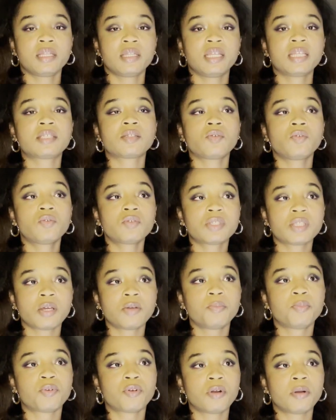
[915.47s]
This also
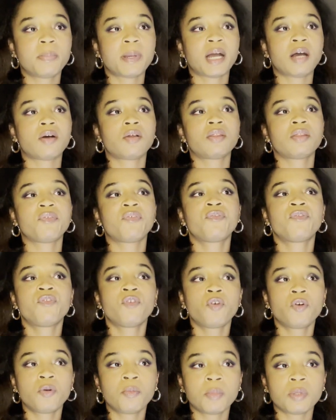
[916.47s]
brought about the
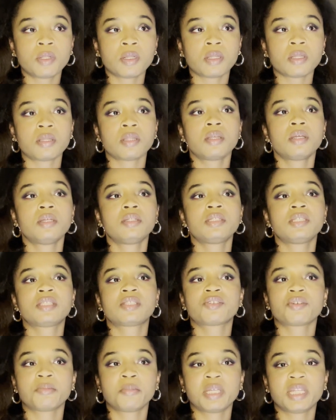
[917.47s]
formal
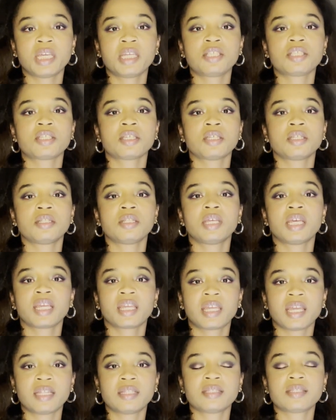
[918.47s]
discrimination
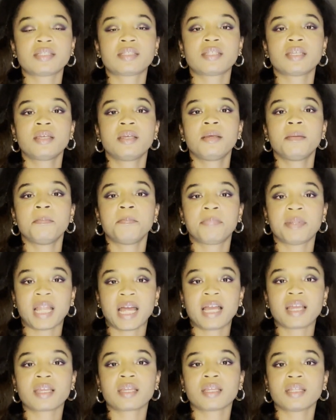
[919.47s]
against
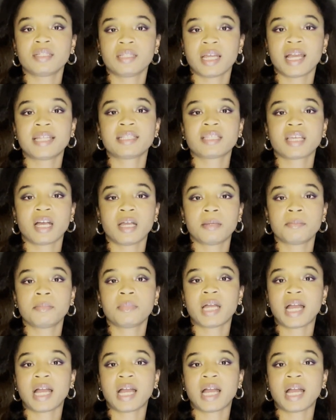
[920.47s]
black nighttime